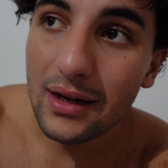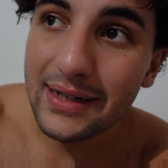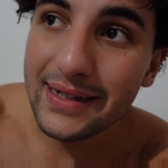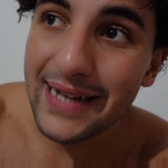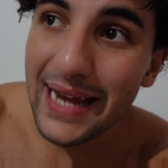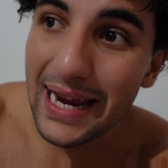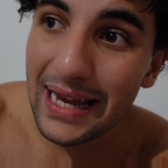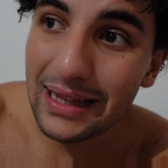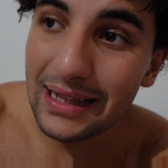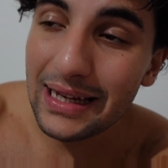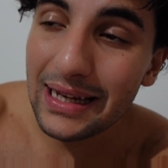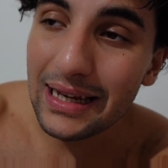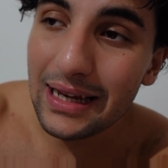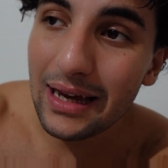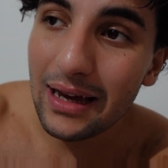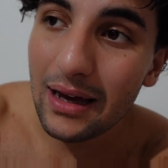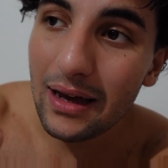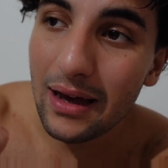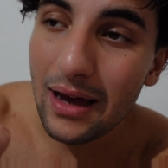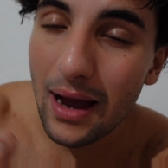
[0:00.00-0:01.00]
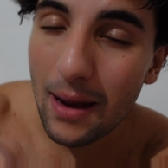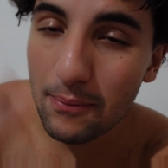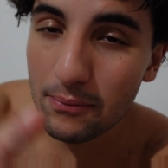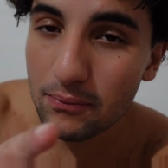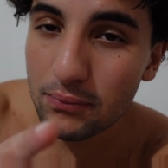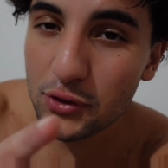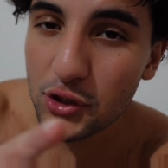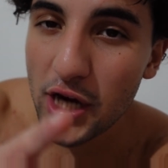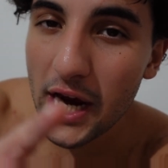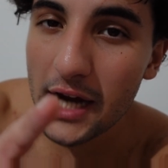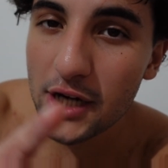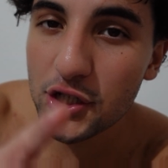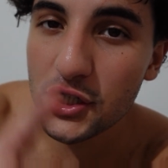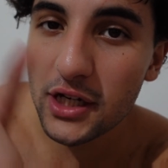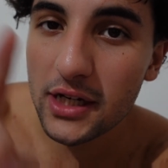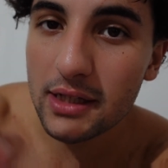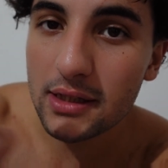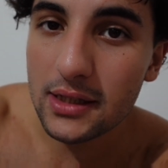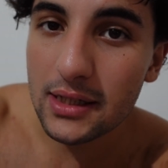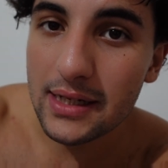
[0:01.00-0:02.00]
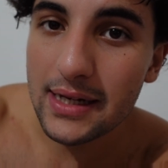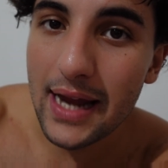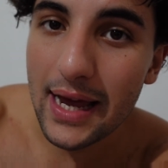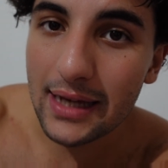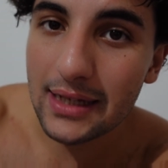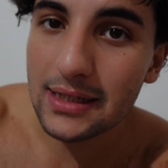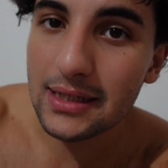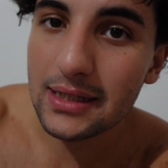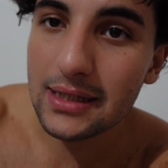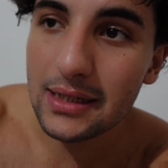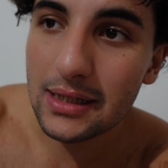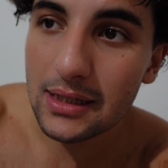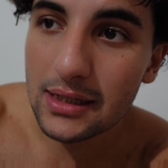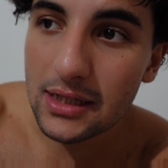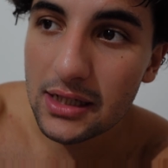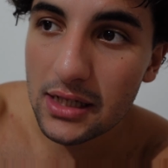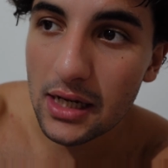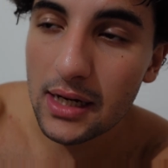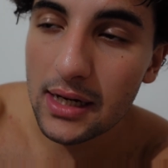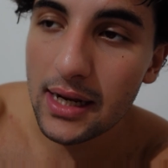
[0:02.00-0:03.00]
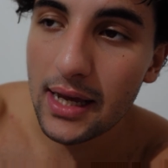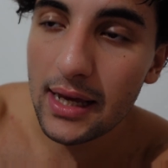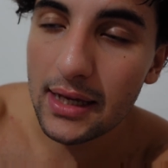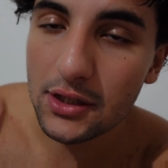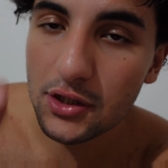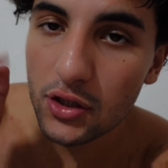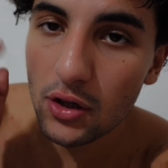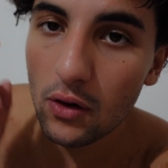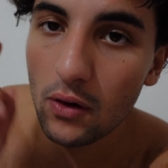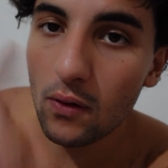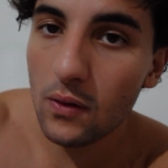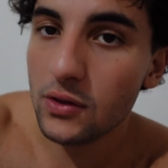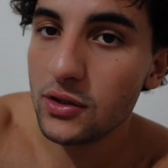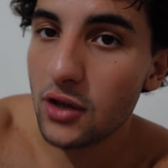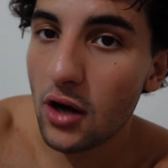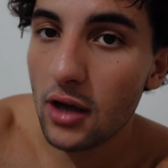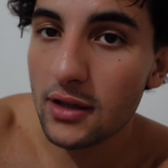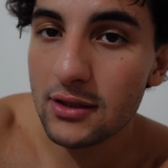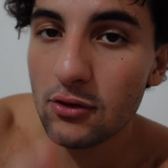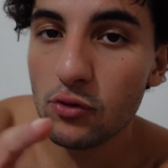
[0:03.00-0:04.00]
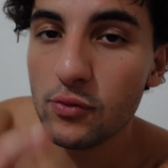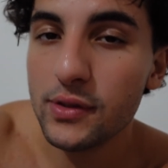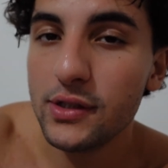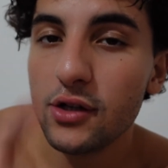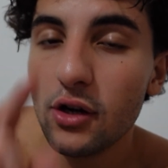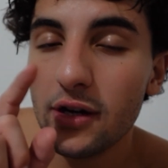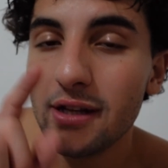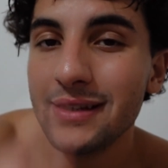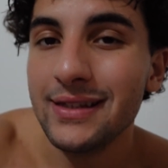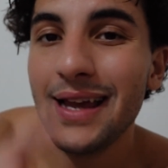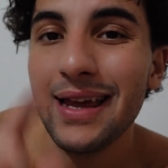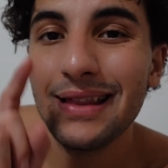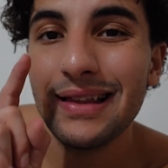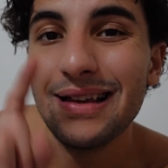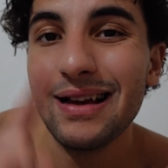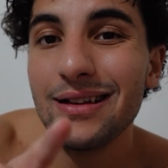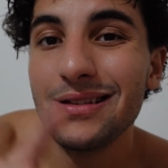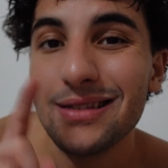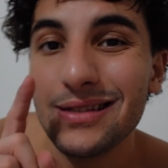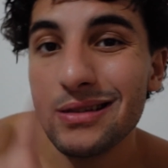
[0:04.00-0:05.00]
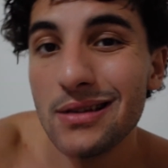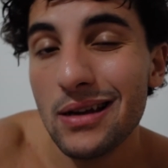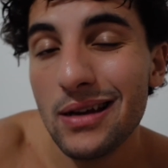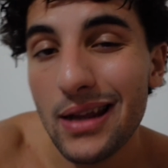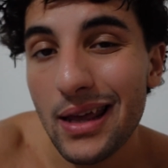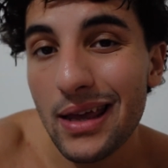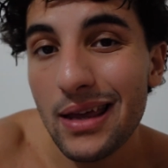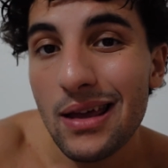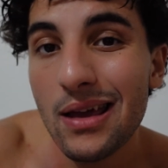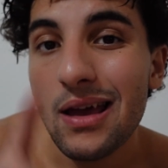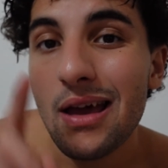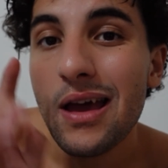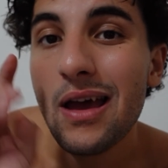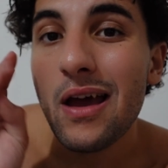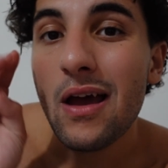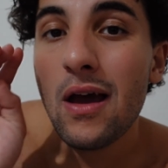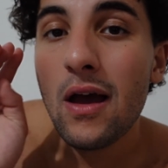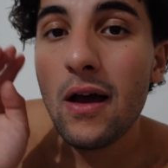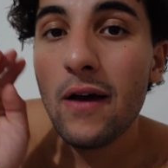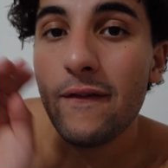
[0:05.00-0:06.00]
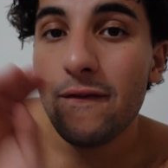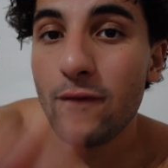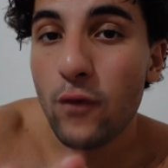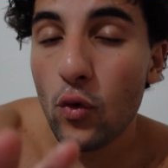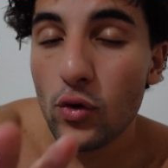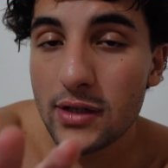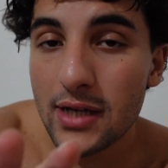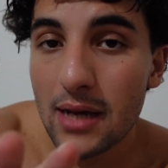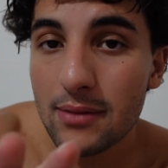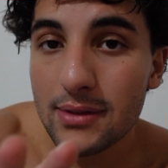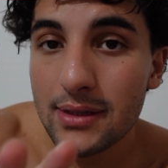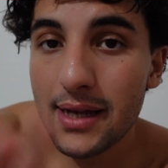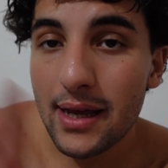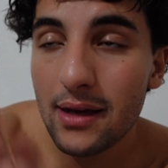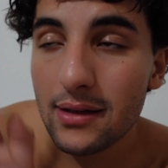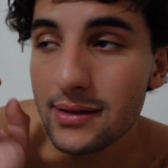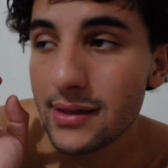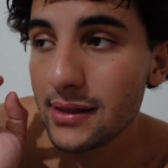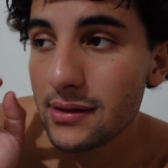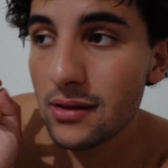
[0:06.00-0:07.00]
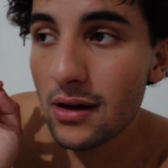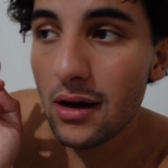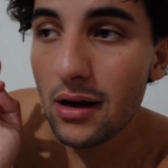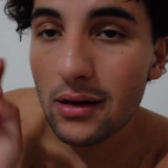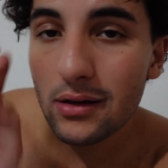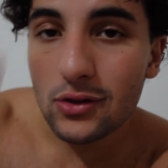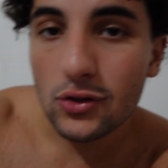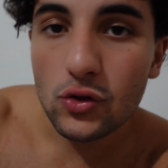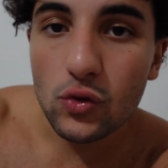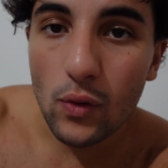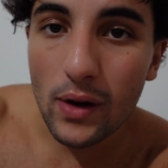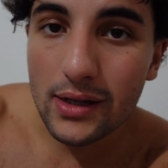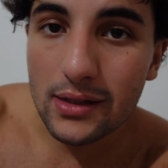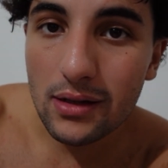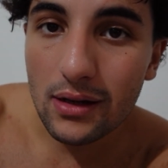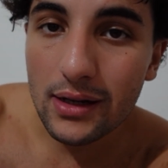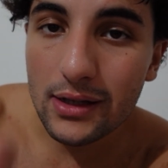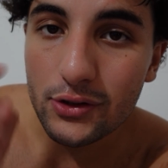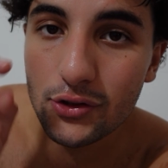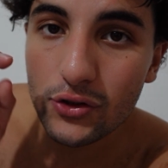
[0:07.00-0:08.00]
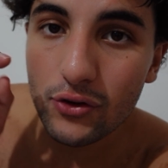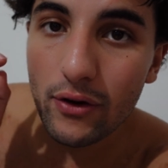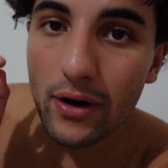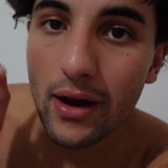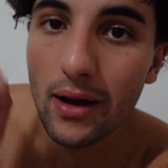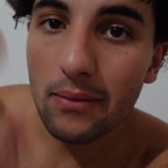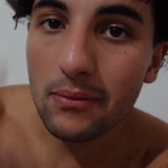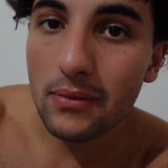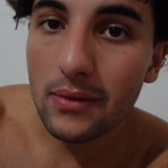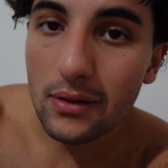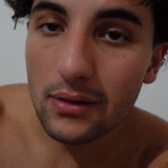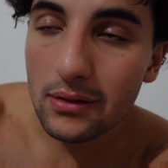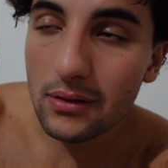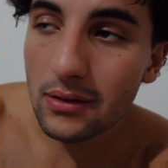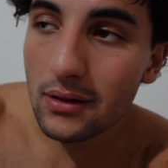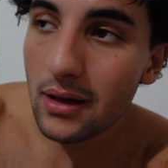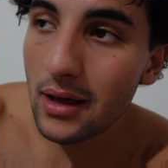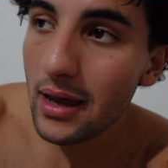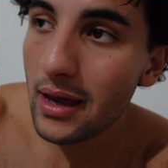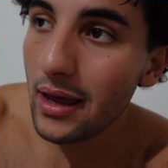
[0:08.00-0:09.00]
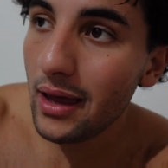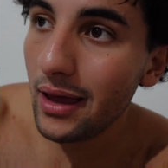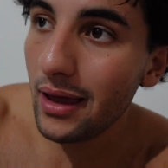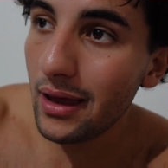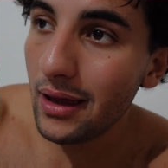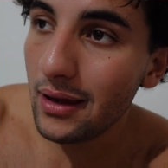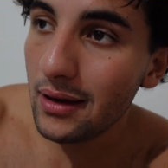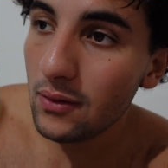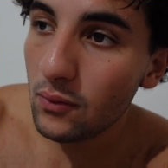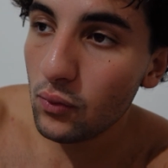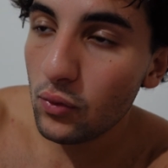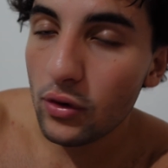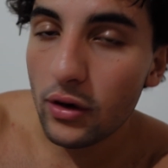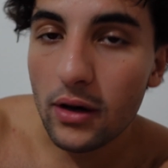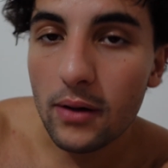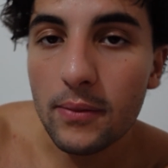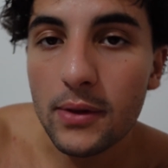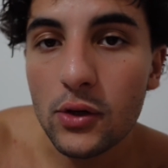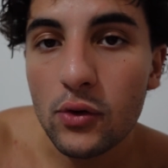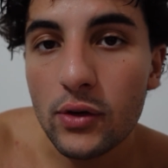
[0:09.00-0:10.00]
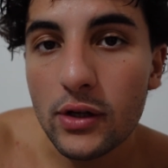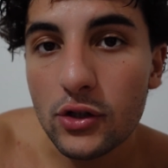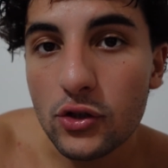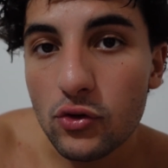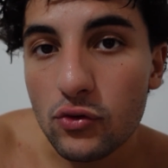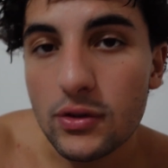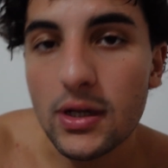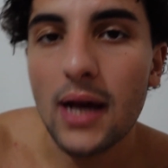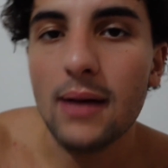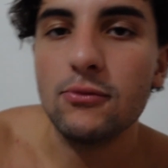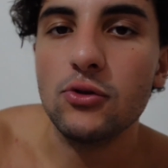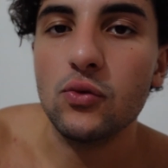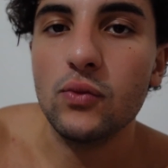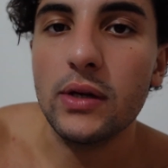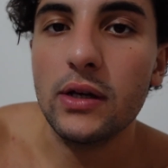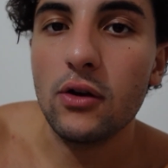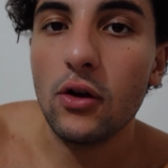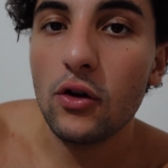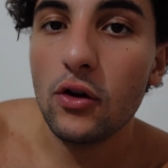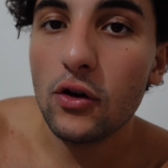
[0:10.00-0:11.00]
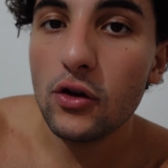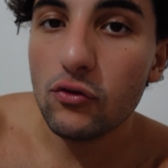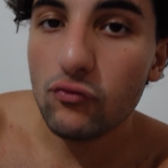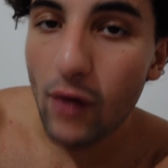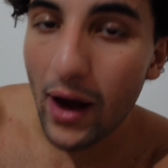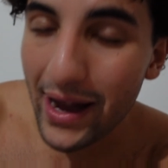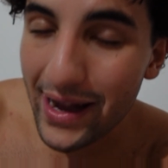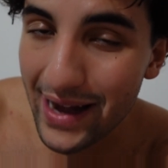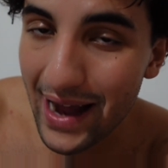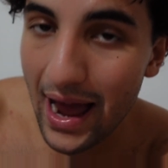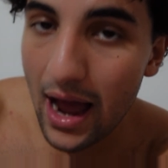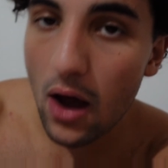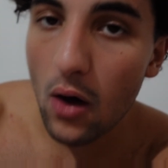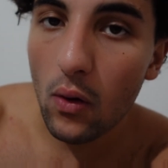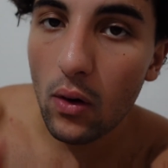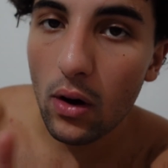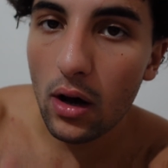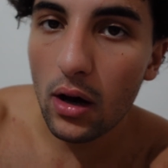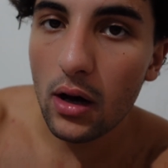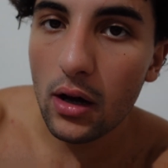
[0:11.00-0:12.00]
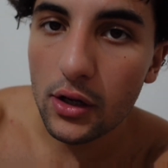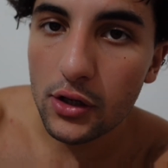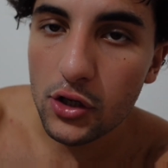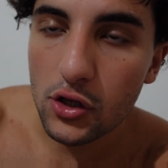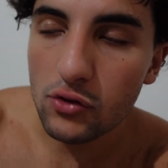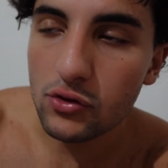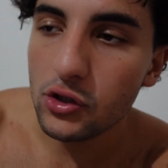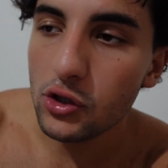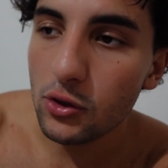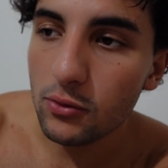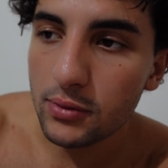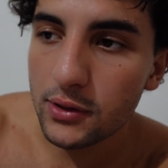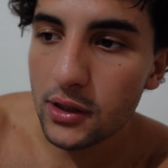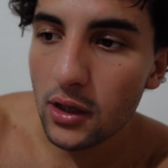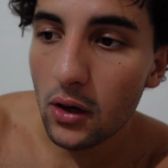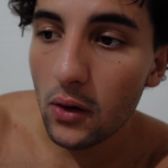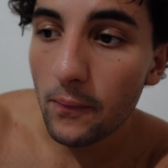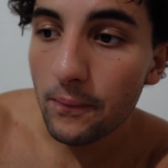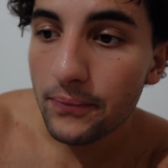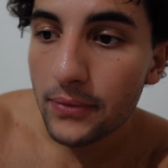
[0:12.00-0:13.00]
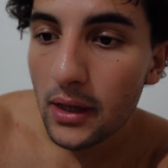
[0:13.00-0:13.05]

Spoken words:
daily. I'm changing it to next Sunday, so content will be starting daily on Sunday, 4 times a day on TikTok, twice on Instagram, and we're going to be doing 2 times a week right now on YouTube. So